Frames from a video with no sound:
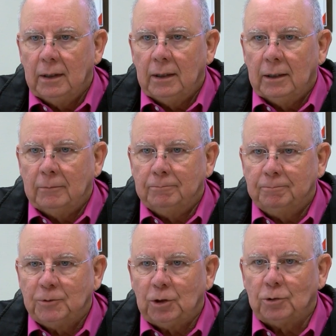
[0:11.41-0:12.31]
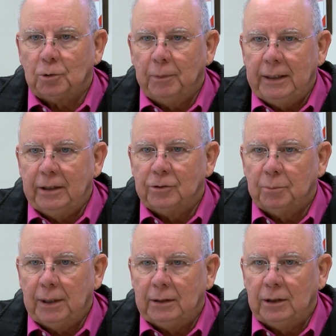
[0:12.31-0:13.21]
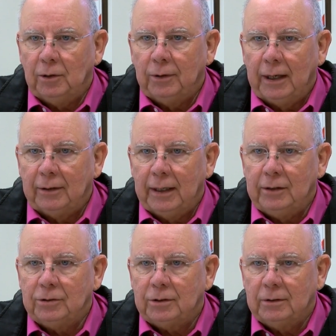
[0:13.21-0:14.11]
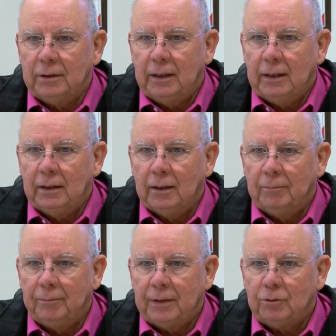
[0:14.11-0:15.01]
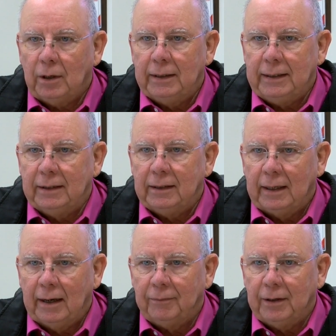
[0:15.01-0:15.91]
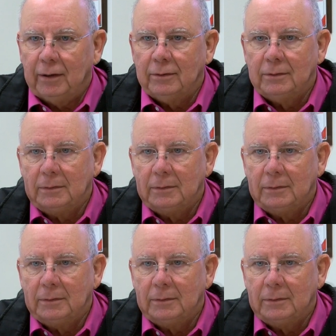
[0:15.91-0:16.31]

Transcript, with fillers: Um, social media is a big deal nowadays, and um, tried to get that out there.